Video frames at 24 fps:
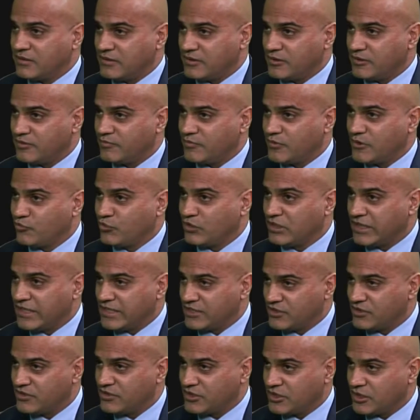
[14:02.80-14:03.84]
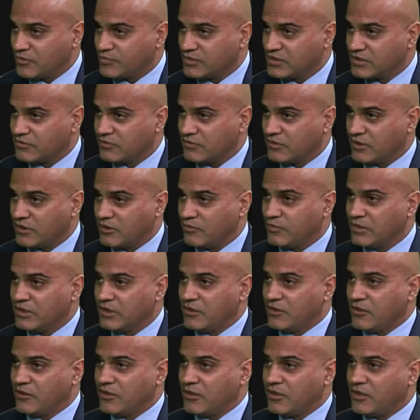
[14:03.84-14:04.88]
relationships
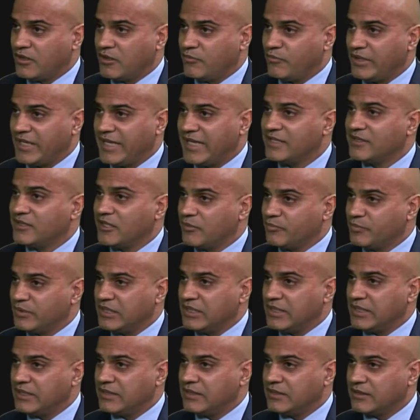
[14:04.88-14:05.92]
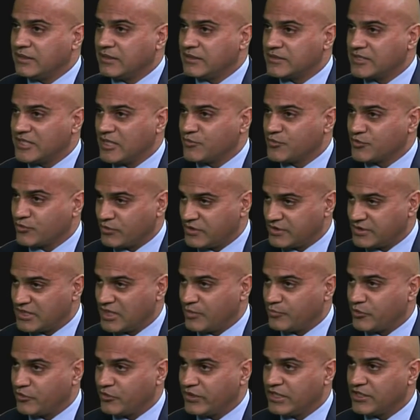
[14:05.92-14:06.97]
end up in a sort of separation.